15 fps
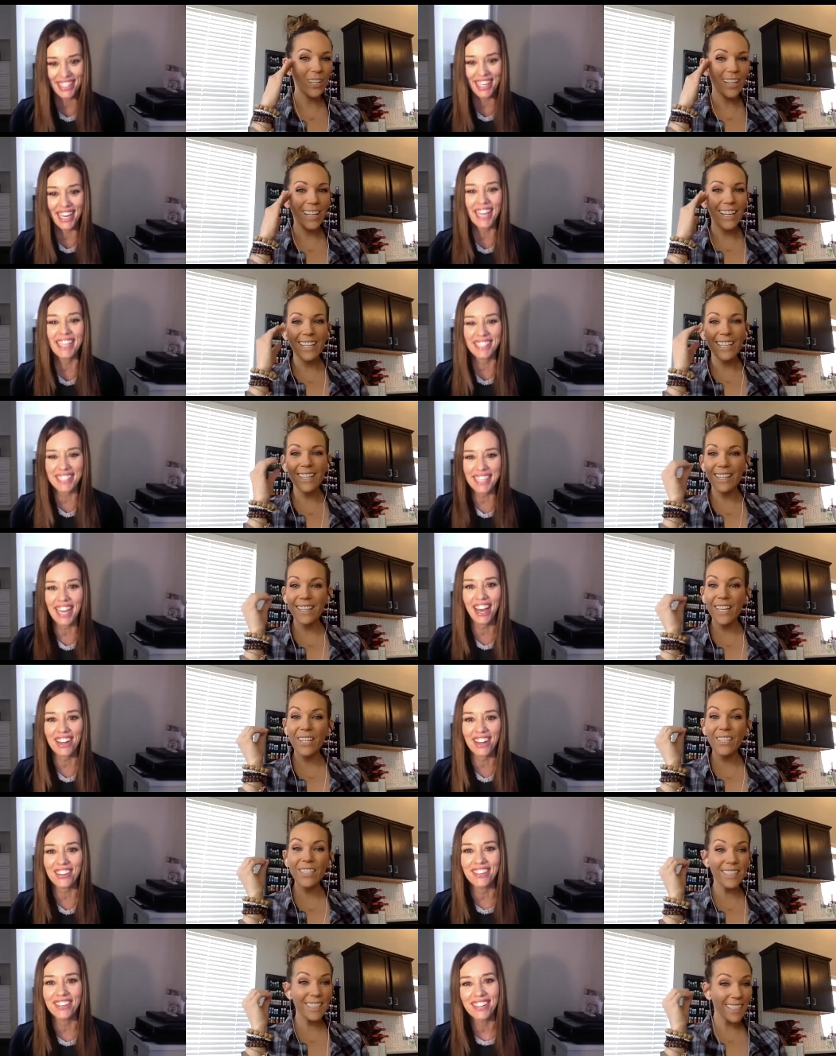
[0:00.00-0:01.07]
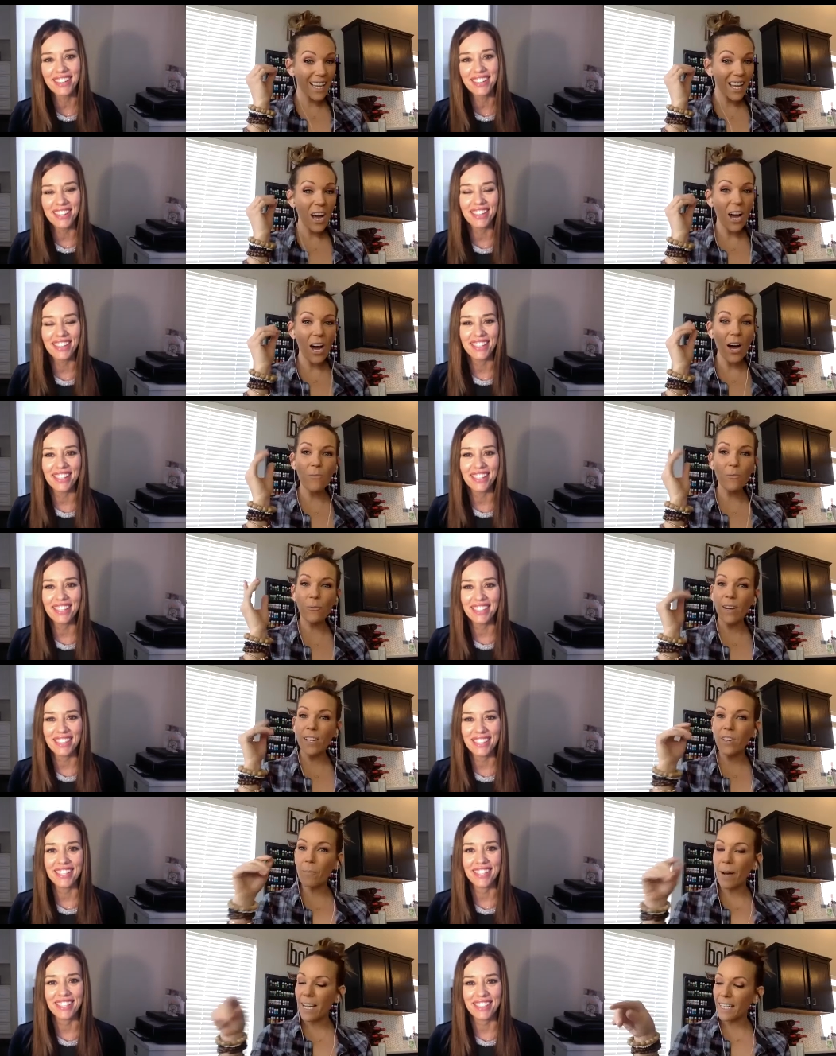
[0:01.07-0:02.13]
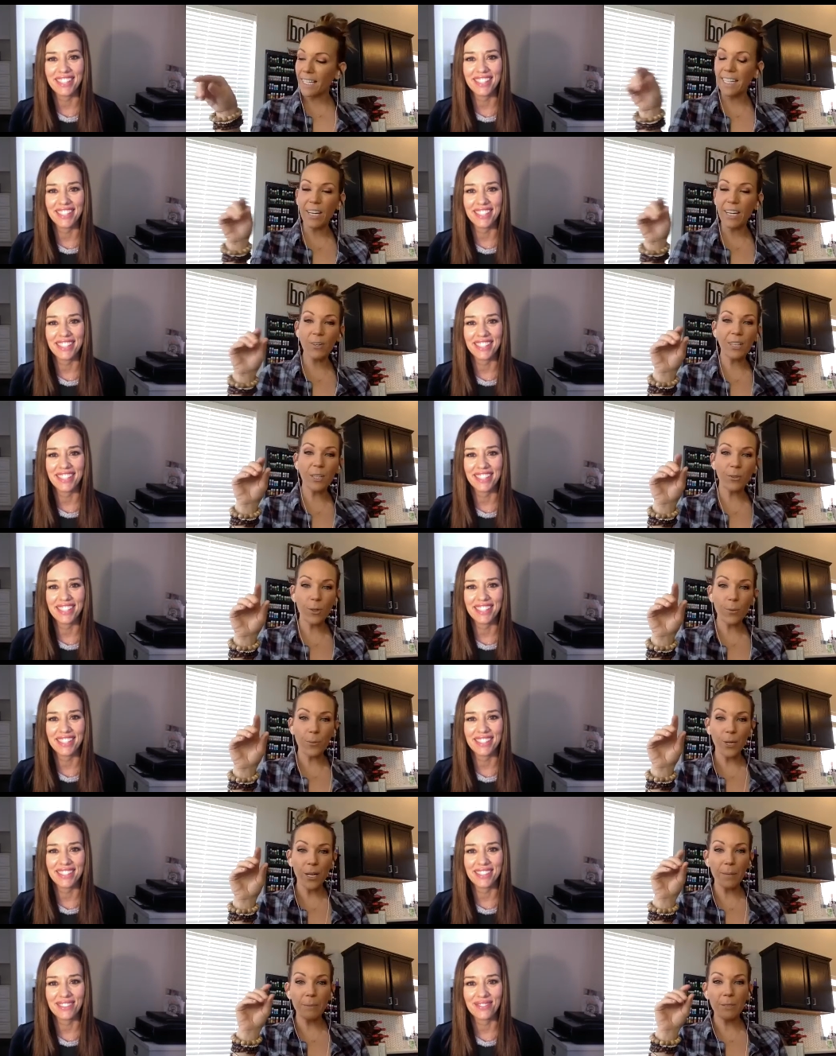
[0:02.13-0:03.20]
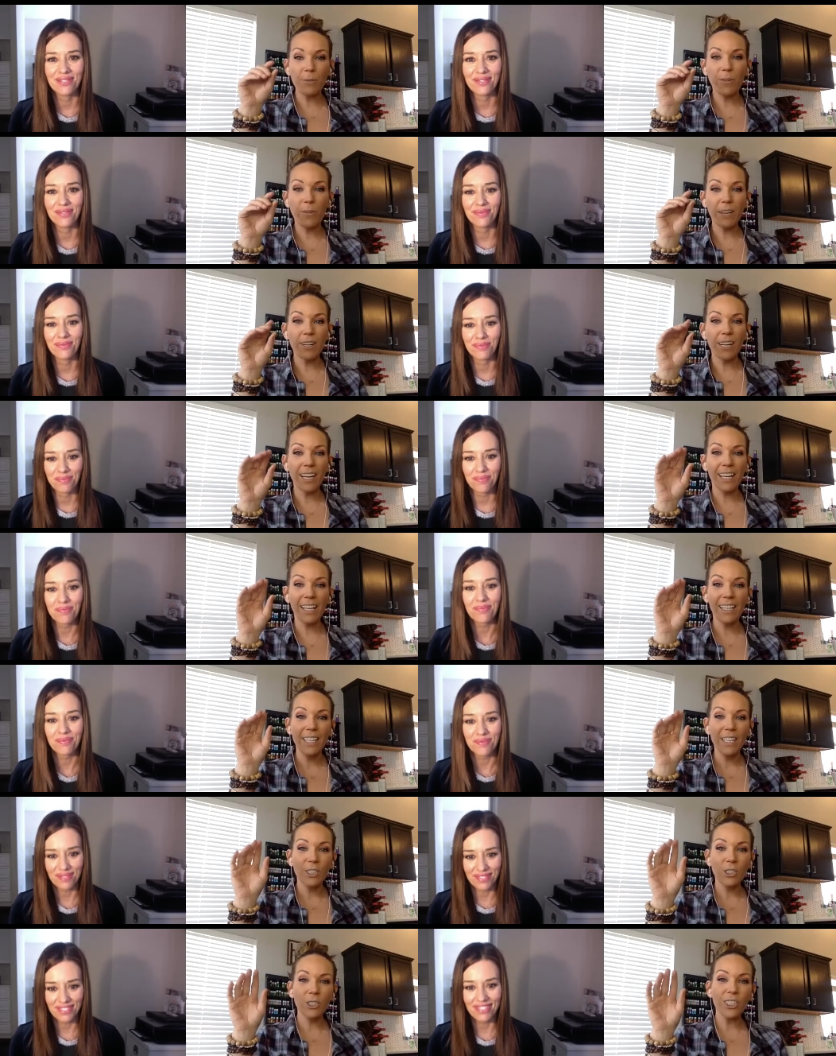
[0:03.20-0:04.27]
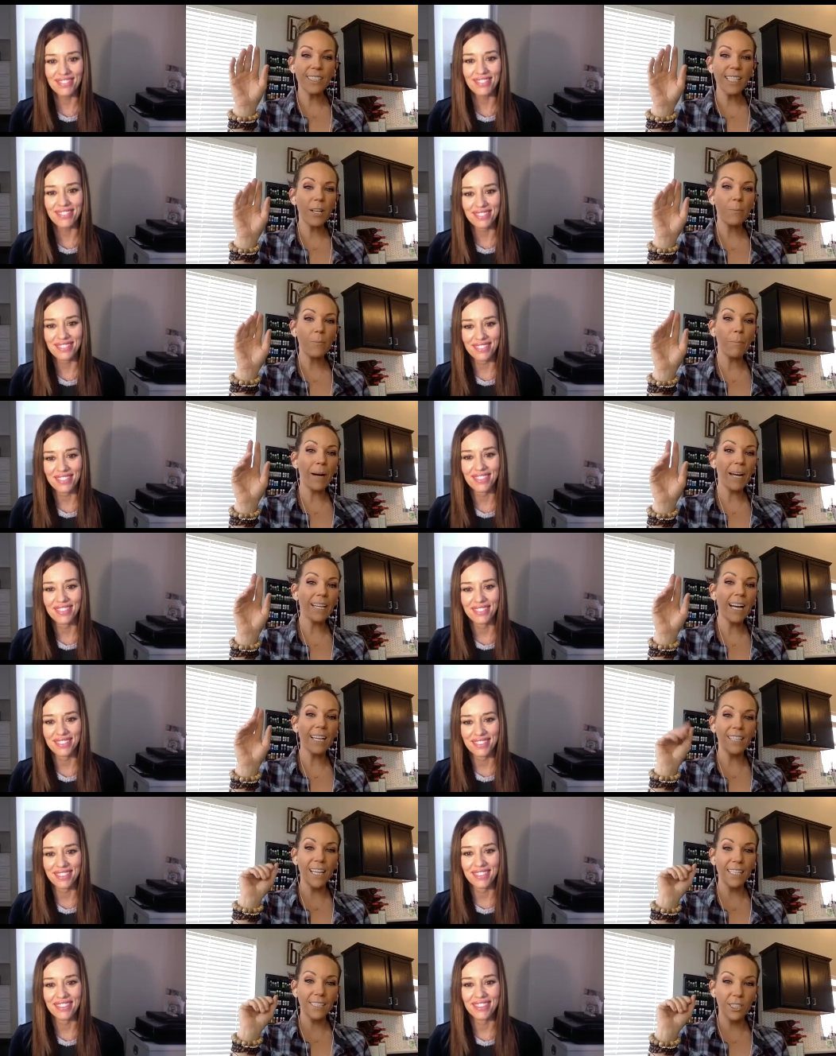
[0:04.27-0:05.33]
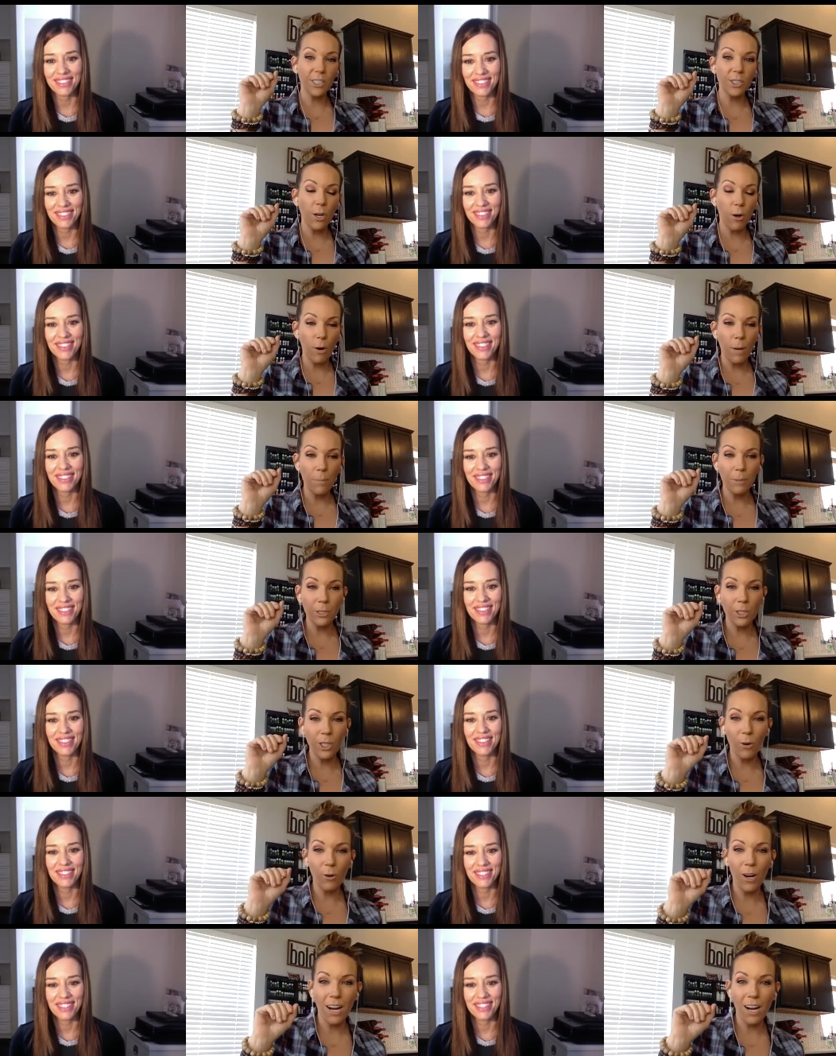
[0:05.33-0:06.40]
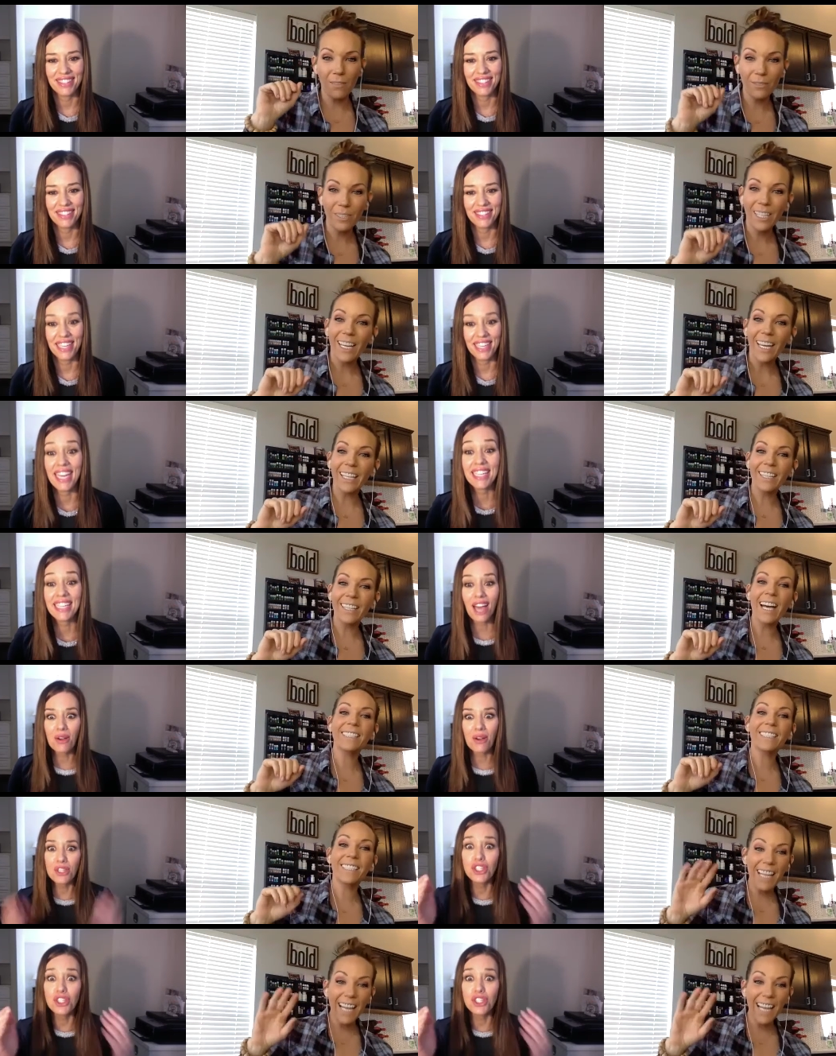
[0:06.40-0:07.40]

Speaker 1: i know
Speaker 2: a friend of mine in here in the group her name's vera she said, "My God likes to show up and show off." and I was just